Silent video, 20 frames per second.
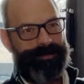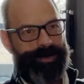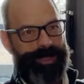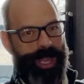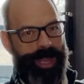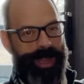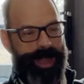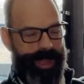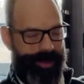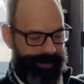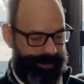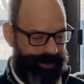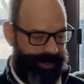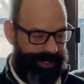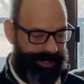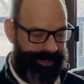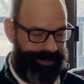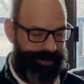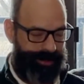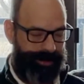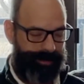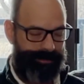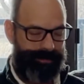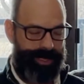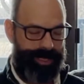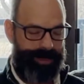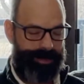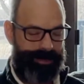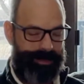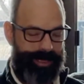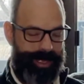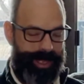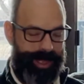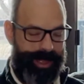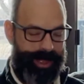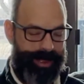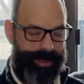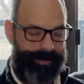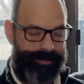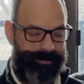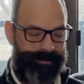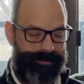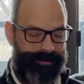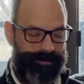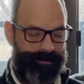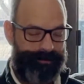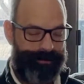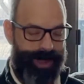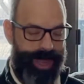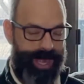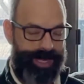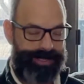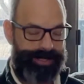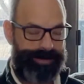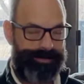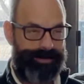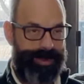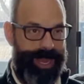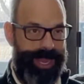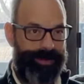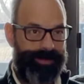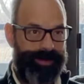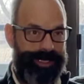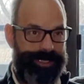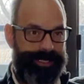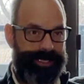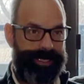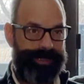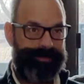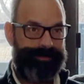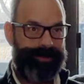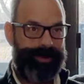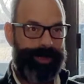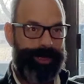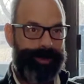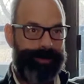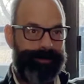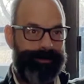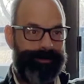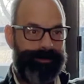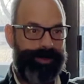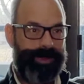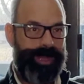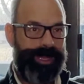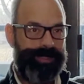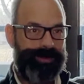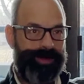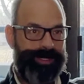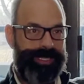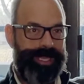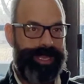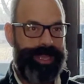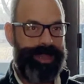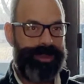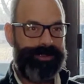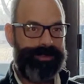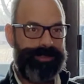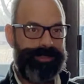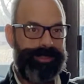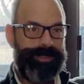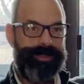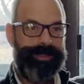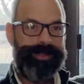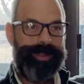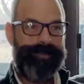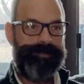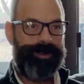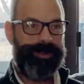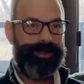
We're drinking some bonded rye whiskey from Law's Whiskey House here in Denver.